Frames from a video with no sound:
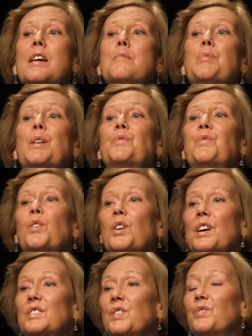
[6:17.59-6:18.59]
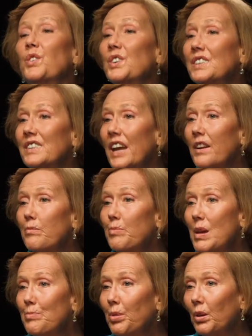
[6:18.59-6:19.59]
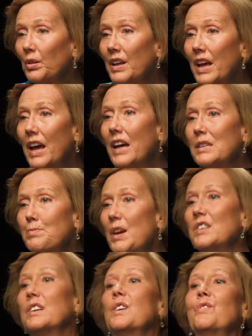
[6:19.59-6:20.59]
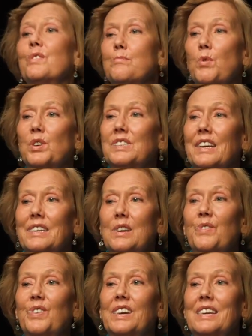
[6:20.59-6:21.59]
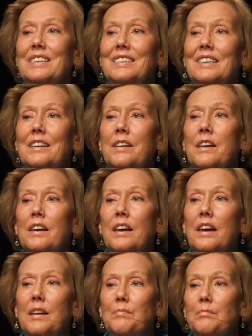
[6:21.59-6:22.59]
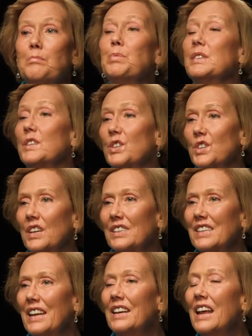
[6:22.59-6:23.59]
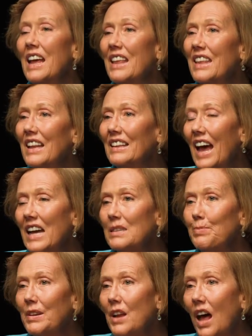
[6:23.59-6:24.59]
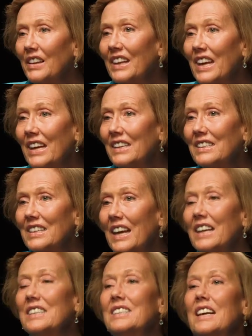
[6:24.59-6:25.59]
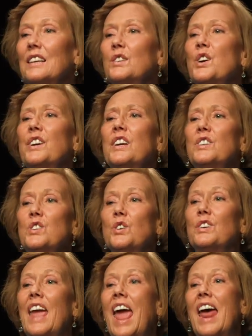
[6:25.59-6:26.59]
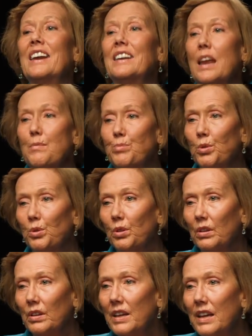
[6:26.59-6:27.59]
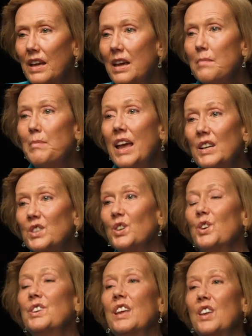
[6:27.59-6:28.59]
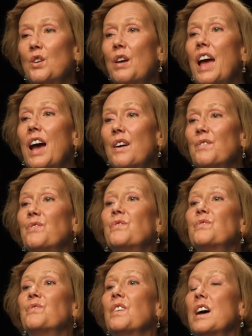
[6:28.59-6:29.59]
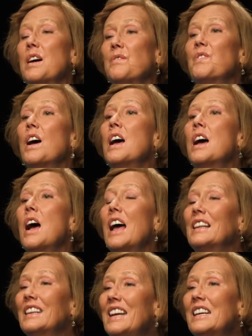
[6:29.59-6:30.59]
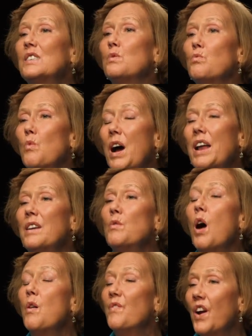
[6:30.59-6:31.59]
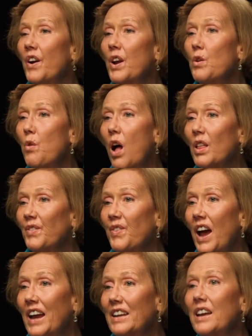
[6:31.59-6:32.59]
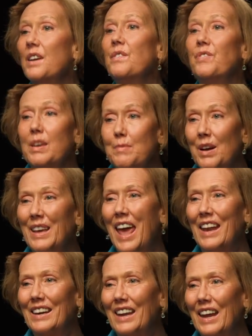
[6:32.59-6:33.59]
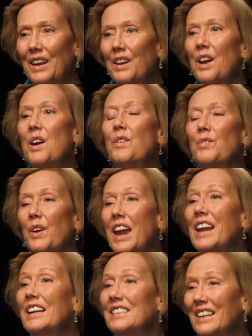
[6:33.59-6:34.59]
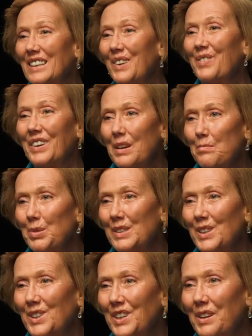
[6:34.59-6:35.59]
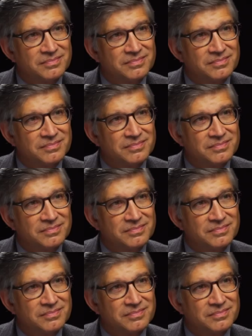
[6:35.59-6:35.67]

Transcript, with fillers: but for a diverse set of people, especially for more significant um, positions. And then last but not least is to look at your candidate pool. Make sure that you have uh, at least one very qualified female candidate for any significant position.